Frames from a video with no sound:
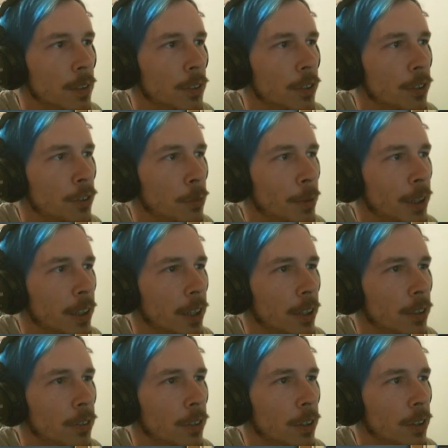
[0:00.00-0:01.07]
Just to make that
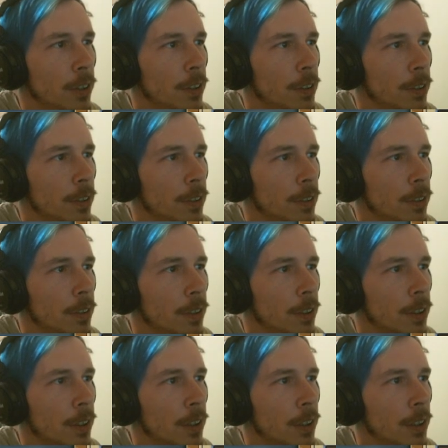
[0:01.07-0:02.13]
easier.
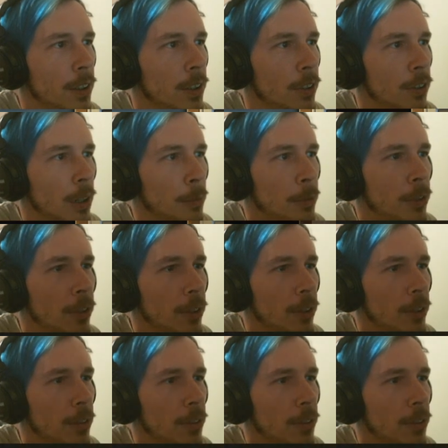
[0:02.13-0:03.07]
And then grab the dirt.